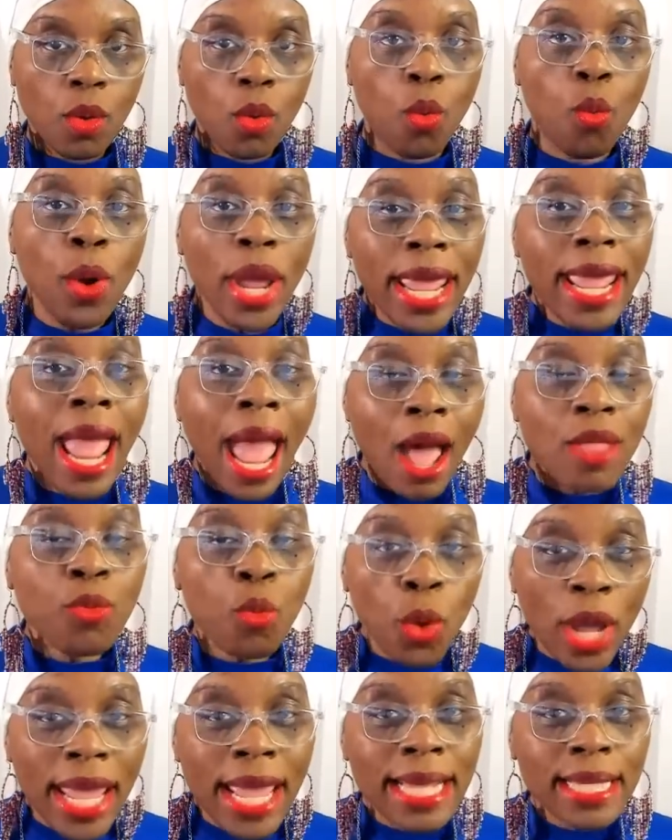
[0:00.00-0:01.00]
We as
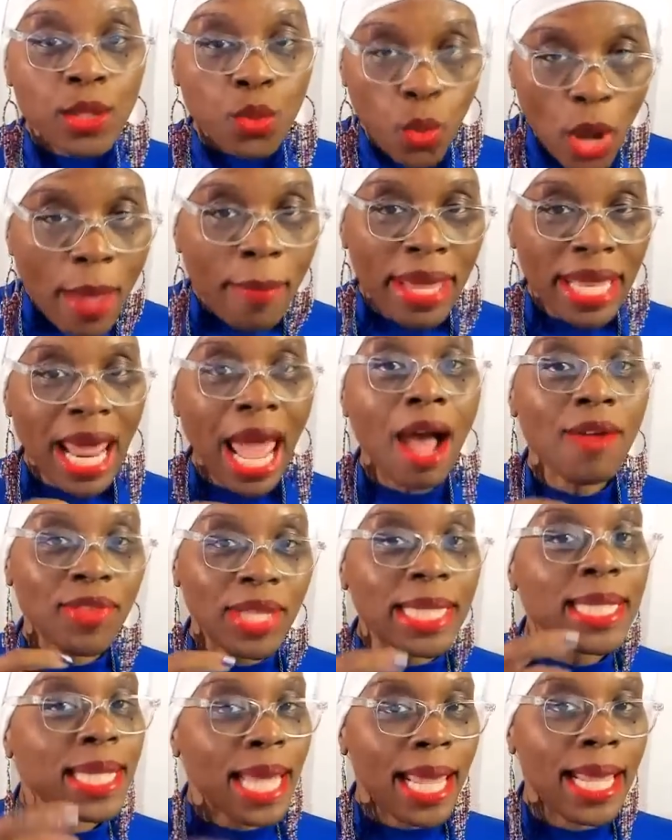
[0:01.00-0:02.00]
women have
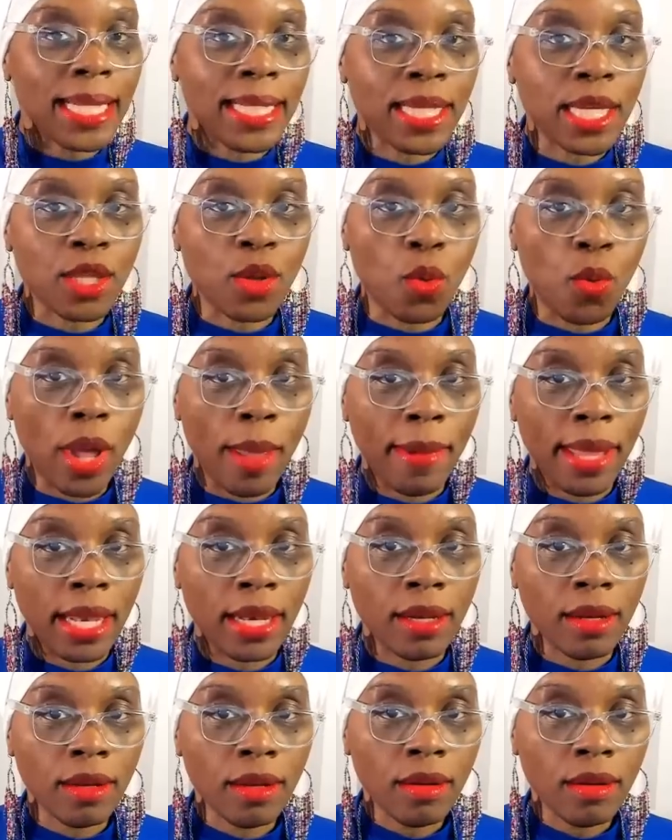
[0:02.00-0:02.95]
to say it to the women.